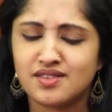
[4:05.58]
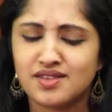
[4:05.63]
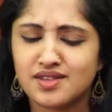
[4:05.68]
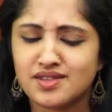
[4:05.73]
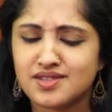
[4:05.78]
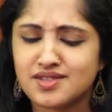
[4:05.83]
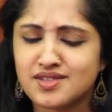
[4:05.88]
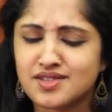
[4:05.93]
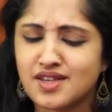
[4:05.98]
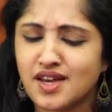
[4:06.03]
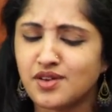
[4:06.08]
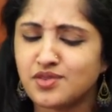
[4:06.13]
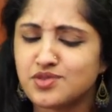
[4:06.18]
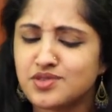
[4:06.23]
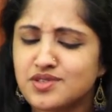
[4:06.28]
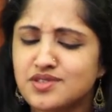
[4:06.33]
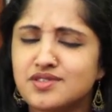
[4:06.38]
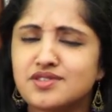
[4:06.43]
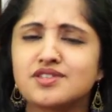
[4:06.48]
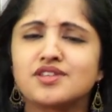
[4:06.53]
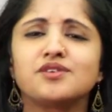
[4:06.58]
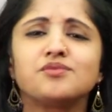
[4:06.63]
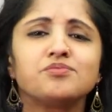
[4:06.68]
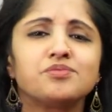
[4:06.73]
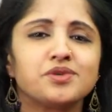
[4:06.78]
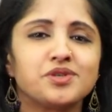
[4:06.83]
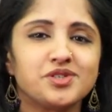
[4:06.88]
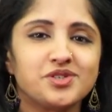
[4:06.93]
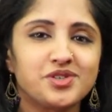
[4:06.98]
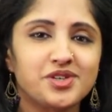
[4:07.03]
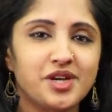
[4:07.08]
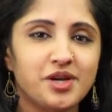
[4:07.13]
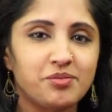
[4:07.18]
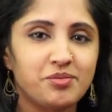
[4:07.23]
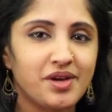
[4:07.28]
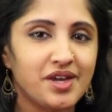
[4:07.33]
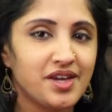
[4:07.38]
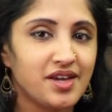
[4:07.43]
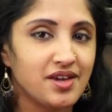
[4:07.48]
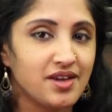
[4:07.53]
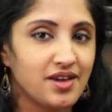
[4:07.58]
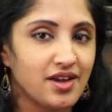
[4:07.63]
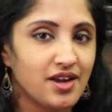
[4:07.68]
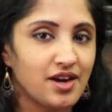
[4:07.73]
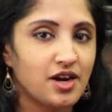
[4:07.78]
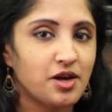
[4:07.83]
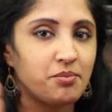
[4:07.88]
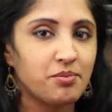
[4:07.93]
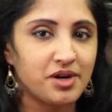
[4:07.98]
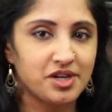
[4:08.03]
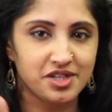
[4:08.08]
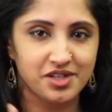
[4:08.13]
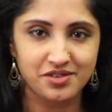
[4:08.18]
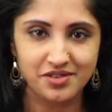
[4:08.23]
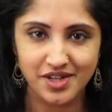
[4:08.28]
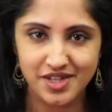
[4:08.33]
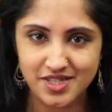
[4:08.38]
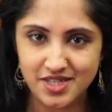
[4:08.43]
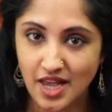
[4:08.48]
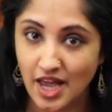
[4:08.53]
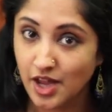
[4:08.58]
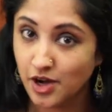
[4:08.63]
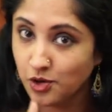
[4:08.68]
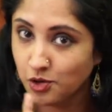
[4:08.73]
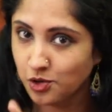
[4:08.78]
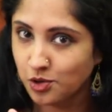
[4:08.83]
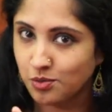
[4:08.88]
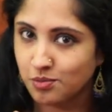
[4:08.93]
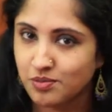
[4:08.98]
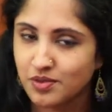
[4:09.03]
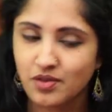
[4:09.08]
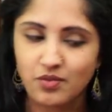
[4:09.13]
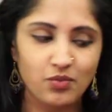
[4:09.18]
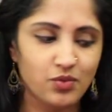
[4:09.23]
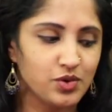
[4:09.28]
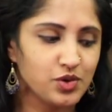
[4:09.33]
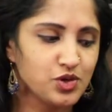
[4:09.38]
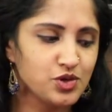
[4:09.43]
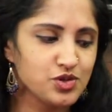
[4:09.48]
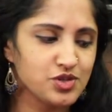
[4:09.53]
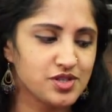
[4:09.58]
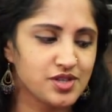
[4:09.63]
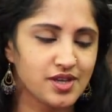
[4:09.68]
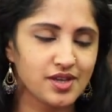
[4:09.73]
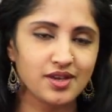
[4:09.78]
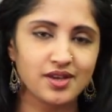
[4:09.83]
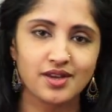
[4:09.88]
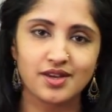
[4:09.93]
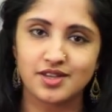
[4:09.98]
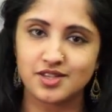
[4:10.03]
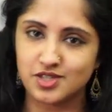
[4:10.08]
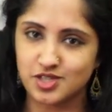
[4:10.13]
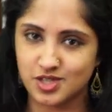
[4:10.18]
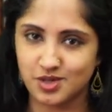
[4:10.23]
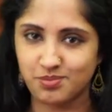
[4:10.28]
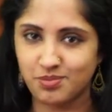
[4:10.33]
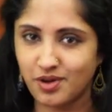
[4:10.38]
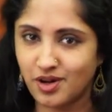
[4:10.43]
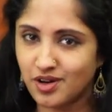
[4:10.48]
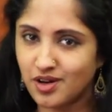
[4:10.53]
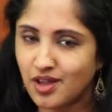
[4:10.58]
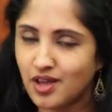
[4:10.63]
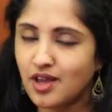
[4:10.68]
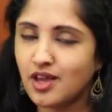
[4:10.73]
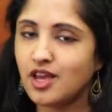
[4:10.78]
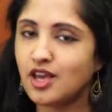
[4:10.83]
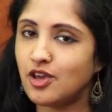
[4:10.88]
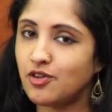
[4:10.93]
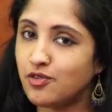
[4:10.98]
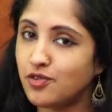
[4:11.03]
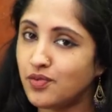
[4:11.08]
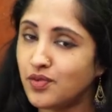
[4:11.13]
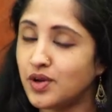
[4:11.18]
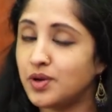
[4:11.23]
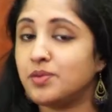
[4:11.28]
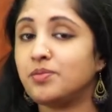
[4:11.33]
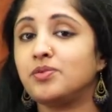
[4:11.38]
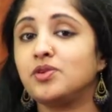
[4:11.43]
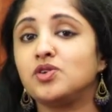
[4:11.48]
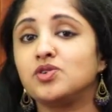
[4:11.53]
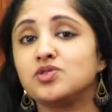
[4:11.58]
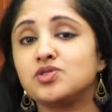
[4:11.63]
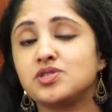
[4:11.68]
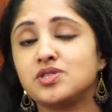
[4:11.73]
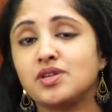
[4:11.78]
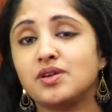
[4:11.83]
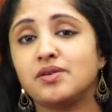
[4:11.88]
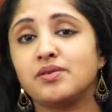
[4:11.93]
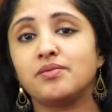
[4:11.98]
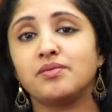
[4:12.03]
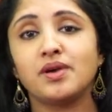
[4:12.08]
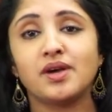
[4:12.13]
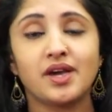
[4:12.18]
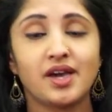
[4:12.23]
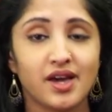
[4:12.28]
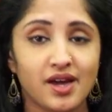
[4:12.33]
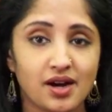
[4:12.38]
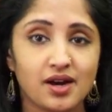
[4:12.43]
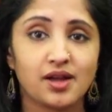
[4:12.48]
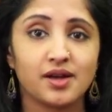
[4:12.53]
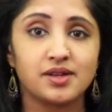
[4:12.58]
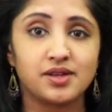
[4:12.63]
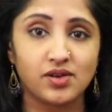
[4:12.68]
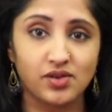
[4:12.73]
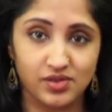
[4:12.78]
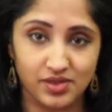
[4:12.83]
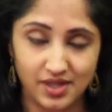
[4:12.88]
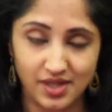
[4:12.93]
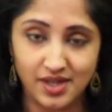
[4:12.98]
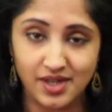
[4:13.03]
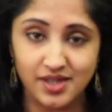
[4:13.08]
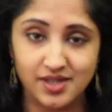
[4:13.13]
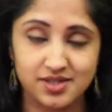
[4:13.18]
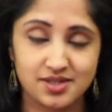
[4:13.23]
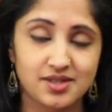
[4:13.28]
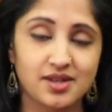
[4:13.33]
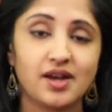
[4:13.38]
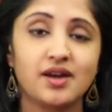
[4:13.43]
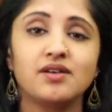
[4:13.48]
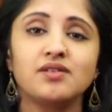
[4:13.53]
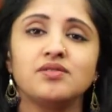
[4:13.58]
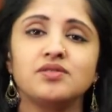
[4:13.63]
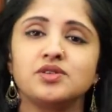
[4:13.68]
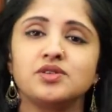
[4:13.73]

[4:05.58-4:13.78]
This is how simple you can make Kerala Matta rice at home using Instapot. If you want to use the Kerala authentic style,